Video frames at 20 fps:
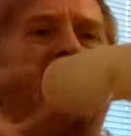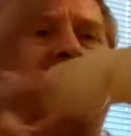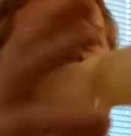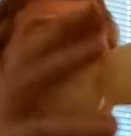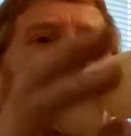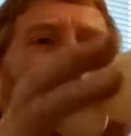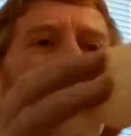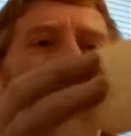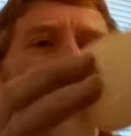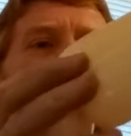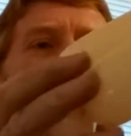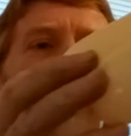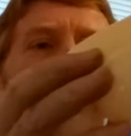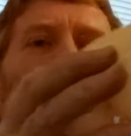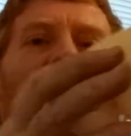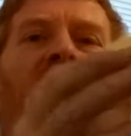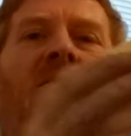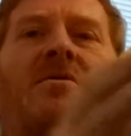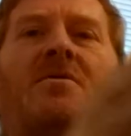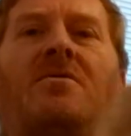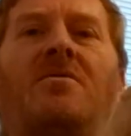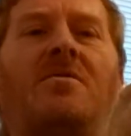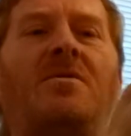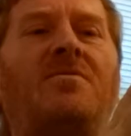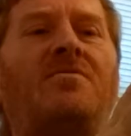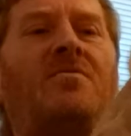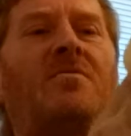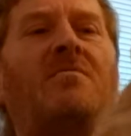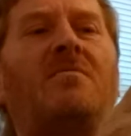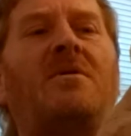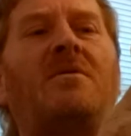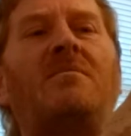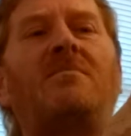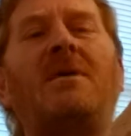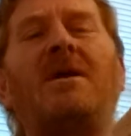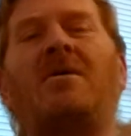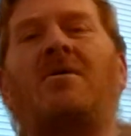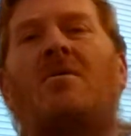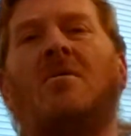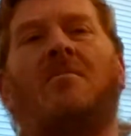Next, what we want to do is we want to
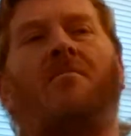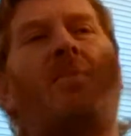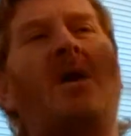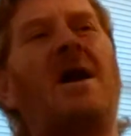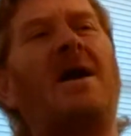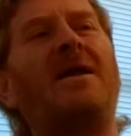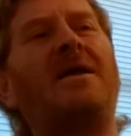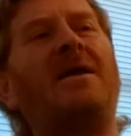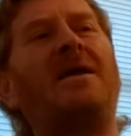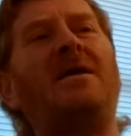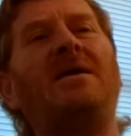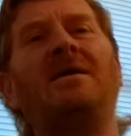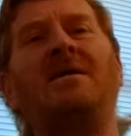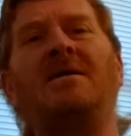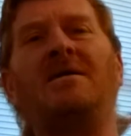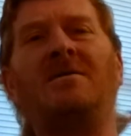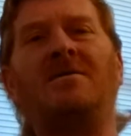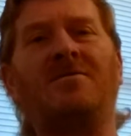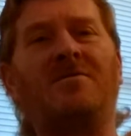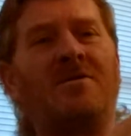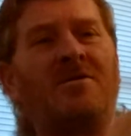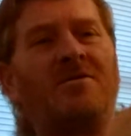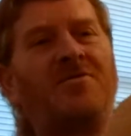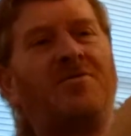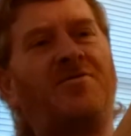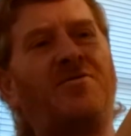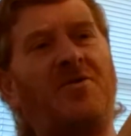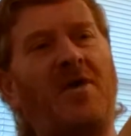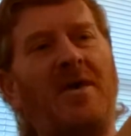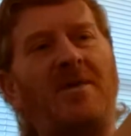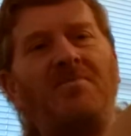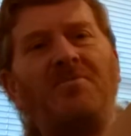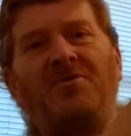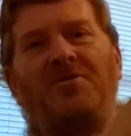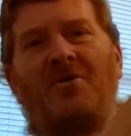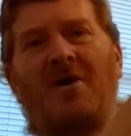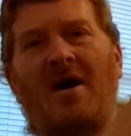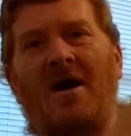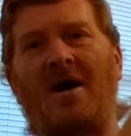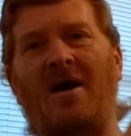make her body the same
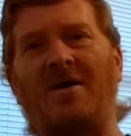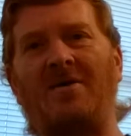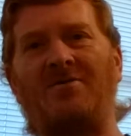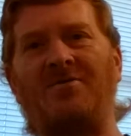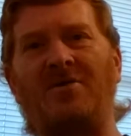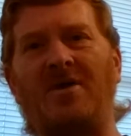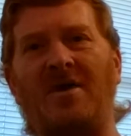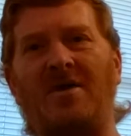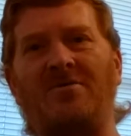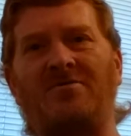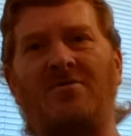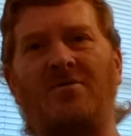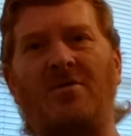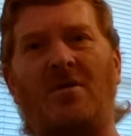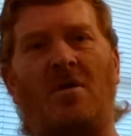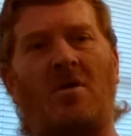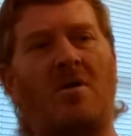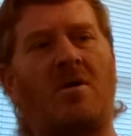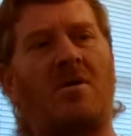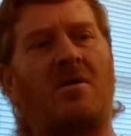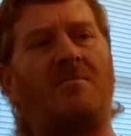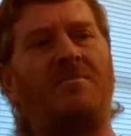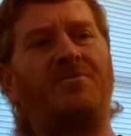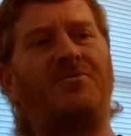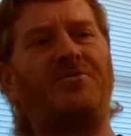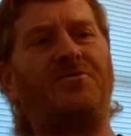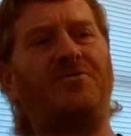size as her arms.